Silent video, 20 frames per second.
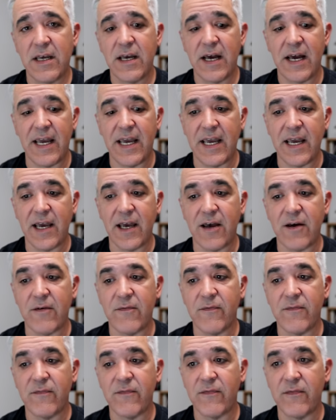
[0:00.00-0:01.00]
I
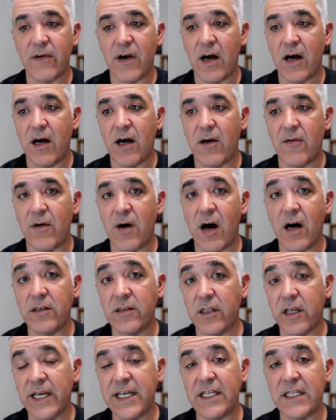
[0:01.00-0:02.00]
have
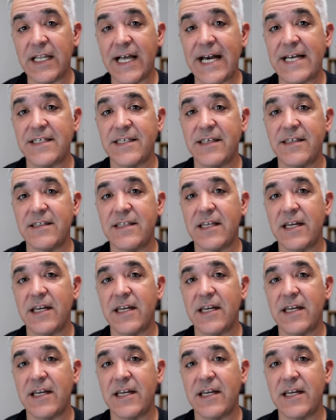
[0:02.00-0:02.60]
online classes